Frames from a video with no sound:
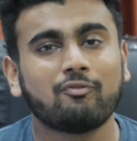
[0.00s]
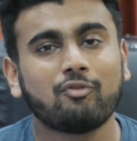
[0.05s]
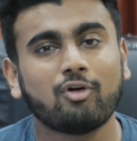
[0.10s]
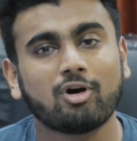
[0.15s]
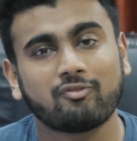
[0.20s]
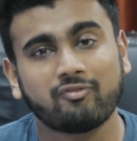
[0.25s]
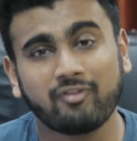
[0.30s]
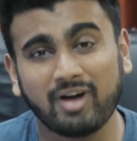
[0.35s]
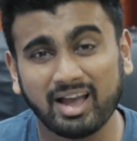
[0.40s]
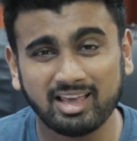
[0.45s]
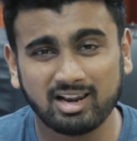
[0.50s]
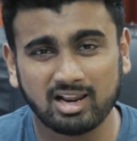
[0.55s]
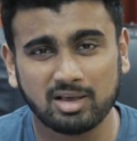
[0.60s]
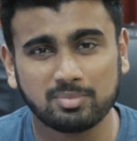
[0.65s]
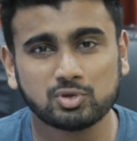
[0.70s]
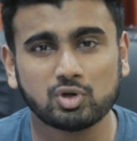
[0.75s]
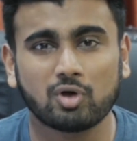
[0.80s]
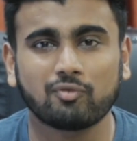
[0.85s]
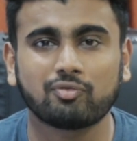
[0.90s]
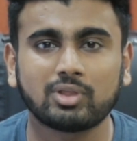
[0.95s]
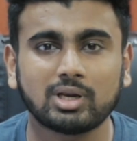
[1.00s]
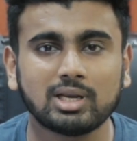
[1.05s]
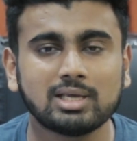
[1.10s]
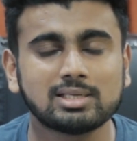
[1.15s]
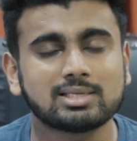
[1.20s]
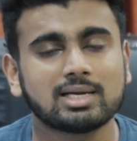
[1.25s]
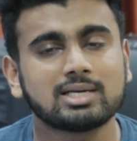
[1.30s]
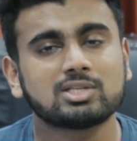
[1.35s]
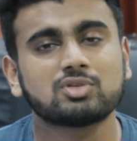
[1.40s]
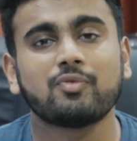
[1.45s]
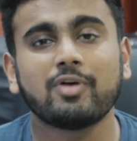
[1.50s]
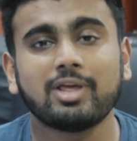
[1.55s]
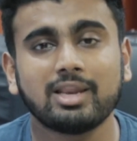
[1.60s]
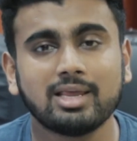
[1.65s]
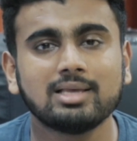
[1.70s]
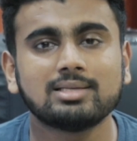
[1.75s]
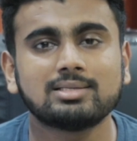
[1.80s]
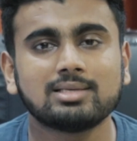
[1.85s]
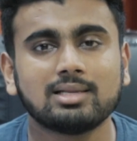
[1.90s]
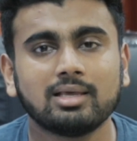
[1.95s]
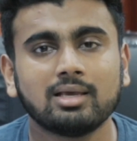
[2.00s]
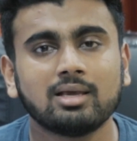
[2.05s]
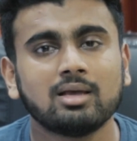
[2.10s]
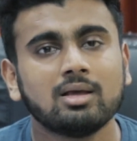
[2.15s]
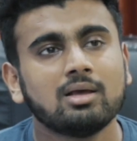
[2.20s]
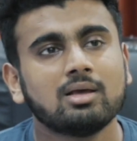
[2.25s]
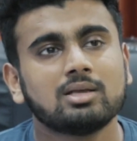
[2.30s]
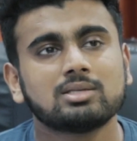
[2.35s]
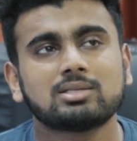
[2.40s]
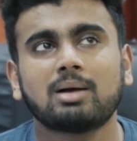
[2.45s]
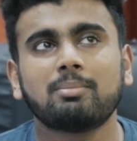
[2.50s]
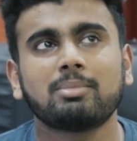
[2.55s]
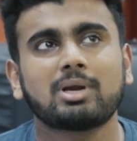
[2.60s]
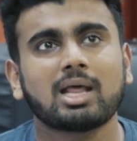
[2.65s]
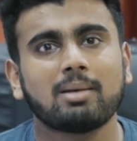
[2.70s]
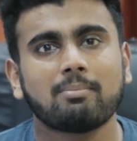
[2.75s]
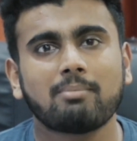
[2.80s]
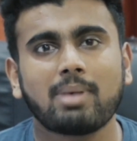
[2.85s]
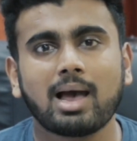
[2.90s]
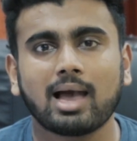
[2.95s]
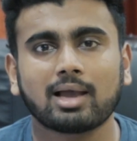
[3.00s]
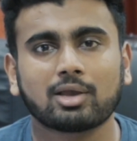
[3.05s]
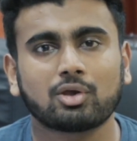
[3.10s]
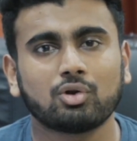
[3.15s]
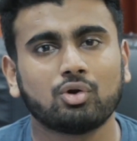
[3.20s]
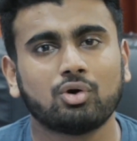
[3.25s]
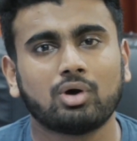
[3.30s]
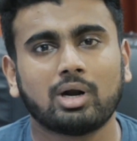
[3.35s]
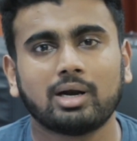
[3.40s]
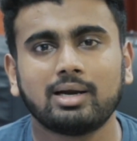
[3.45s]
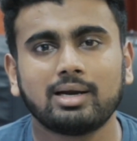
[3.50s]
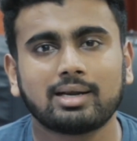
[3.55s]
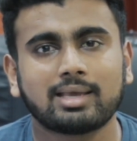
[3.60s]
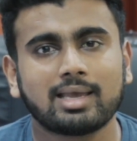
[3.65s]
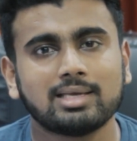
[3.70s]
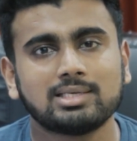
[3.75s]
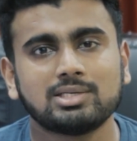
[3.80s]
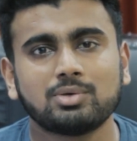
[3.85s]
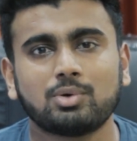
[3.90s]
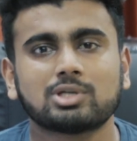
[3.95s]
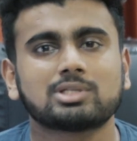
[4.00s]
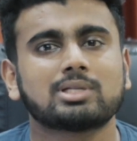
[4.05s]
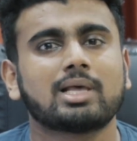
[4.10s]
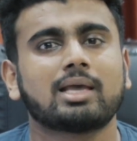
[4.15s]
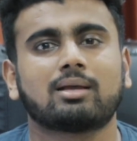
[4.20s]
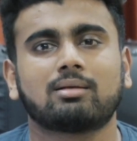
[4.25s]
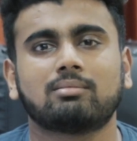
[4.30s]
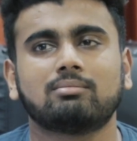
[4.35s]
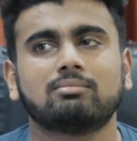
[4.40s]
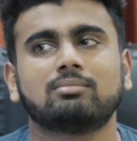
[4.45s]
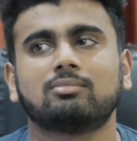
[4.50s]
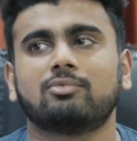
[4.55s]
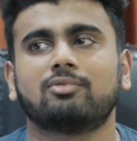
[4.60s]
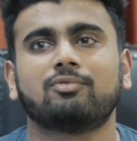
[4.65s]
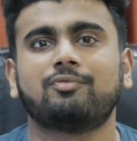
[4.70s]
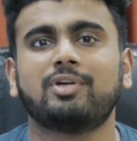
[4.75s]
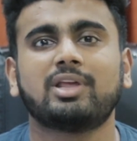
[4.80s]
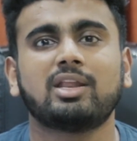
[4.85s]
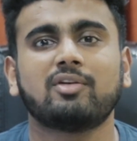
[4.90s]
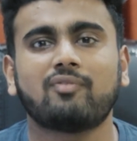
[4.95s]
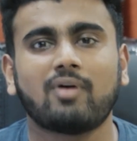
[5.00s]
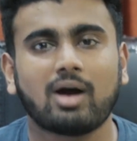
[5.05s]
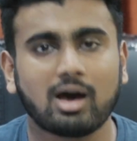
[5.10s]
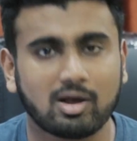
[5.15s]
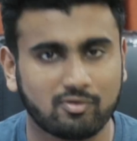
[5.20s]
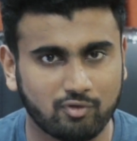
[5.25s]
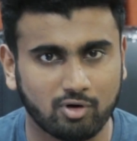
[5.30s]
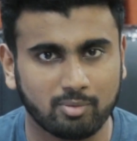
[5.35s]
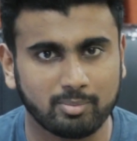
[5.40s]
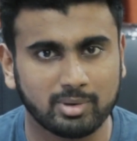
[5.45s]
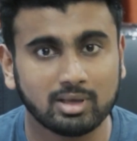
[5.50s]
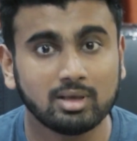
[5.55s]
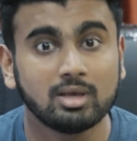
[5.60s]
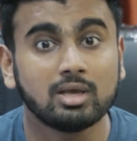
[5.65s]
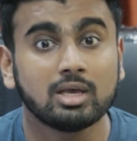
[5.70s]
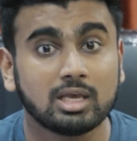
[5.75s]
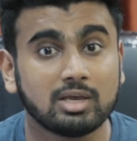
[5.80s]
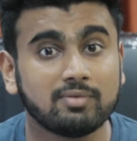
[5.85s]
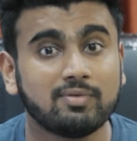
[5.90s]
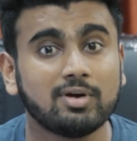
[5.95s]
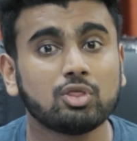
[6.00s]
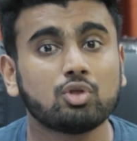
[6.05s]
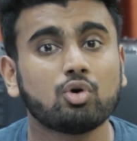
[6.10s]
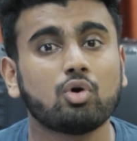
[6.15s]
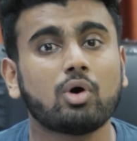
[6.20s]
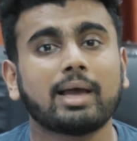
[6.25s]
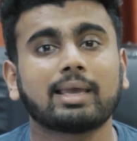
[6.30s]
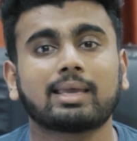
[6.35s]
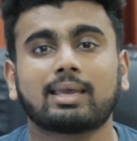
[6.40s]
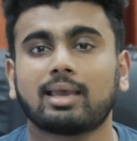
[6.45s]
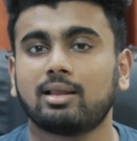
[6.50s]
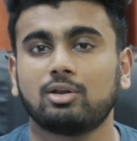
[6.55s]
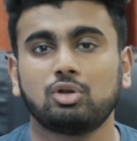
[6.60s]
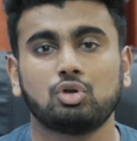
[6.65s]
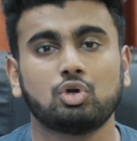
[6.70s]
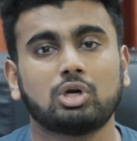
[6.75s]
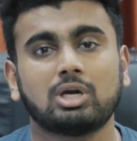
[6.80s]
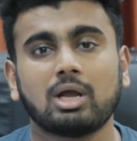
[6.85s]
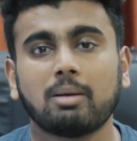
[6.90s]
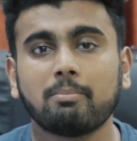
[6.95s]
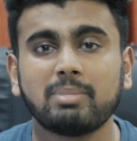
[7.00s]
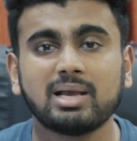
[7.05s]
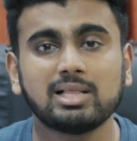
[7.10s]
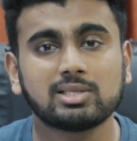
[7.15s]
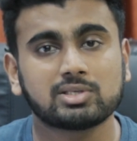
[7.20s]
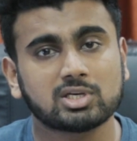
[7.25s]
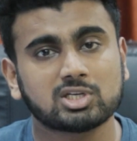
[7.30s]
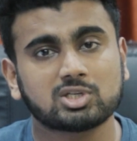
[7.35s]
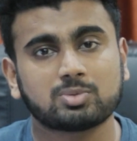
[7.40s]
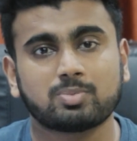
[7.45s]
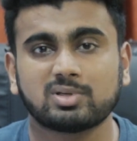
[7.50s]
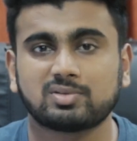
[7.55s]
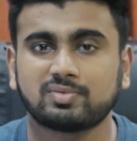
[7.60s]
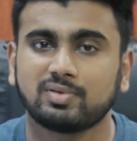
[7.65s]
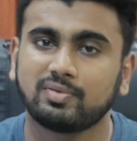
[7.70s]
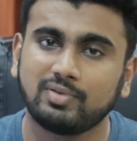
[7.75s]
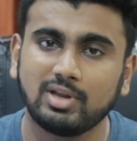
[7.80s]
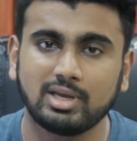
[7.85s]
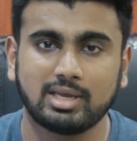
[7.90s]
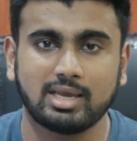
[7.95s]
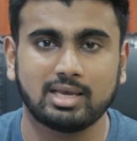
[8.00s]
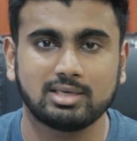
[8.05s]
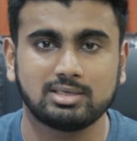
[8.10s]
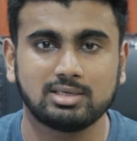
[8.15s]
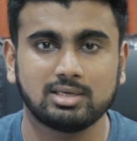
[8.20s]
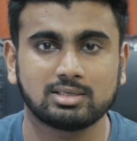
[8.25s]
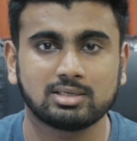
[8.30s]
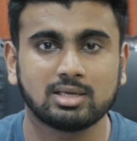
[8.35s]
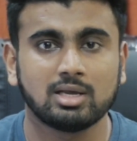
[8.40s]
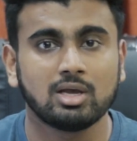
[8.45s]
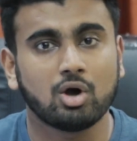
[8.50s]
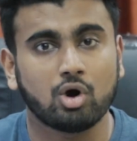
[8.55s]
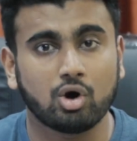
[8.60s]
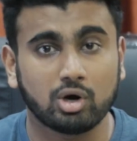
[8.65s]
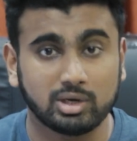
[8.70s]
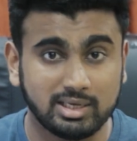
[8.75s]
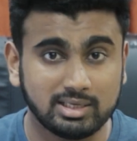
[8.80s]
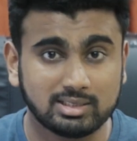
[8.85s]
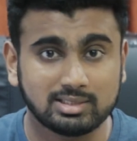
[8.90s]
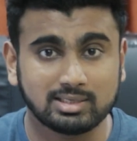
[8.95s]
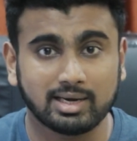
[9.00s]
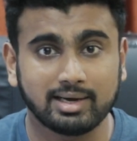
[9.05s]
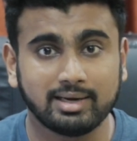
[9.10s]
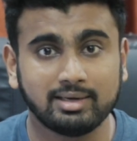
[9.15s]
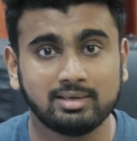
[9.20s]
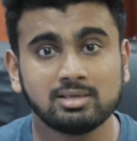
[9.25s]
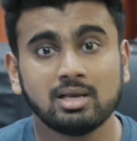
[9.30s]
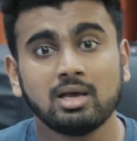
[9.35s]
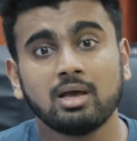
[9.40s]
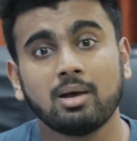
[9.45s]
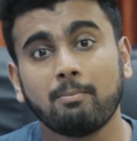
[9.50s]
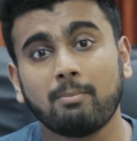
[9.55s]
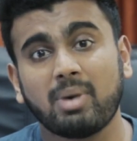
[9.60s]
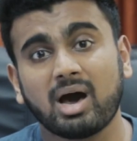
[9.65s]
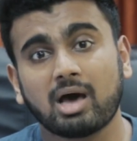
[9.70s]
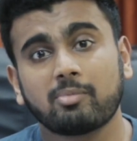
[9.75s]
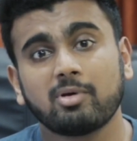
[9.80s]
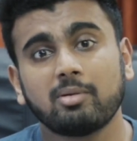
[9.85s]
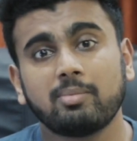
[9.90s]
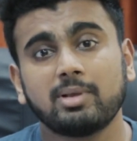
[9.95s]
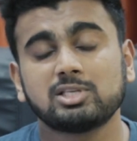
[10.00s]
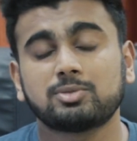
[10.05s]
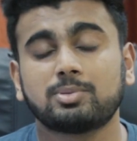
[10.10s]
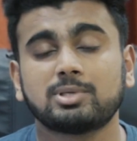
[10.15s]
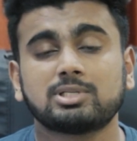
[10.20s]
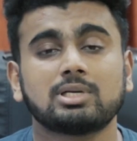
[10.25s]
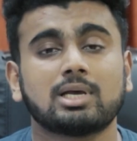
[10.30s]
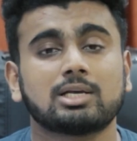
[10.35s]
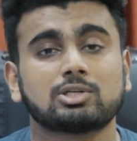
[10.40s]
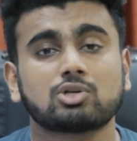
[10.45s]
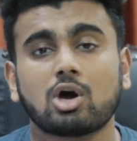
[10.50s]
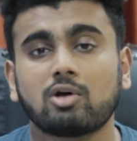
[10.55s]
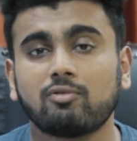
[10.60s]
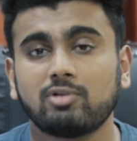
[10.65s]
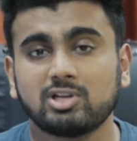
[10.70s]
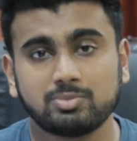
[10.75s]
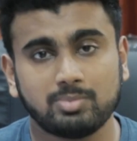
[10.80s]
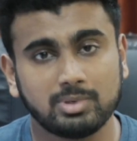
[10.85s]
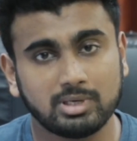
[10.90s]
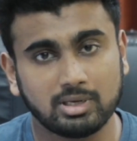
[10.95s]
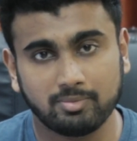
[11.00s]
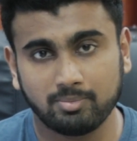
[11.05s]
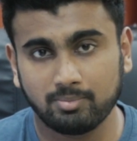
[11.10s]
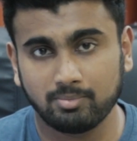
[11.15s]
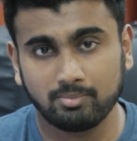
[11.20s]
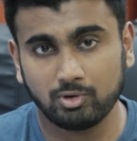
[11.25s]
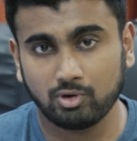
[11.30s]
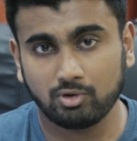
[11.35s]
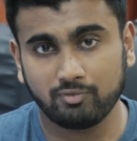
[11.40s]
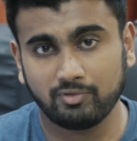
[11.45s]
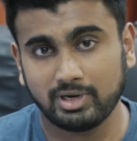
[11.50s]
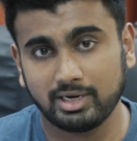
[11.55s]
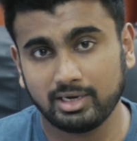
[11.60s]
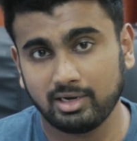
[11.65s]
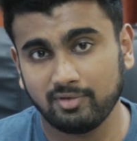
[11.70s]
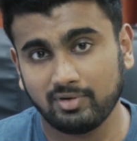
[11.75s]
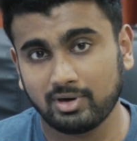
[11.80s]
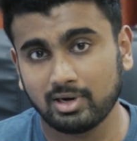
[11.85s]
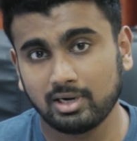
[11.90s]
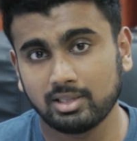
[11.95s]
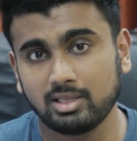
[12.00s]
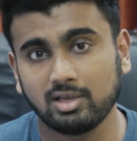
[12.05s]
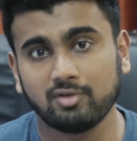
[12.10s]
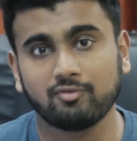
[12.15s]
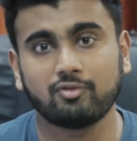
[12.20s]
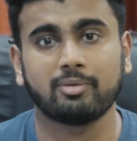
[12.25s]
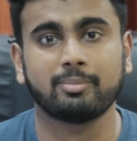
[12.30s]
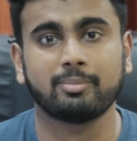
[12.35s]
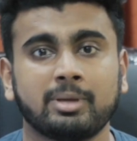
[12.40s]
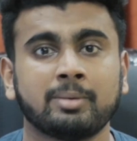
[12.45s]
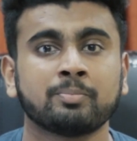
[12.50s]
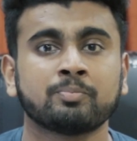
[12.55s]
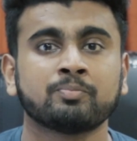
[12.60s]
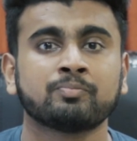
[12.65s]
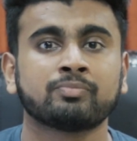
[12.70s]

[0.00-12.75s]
for 5 reps of 3 sets very easily. Sometime back, 100 kg was like very far for me. Even though I can dumbbell chest press 50 kgs on each side, barbell bench pressing has always been a very difficult thing me.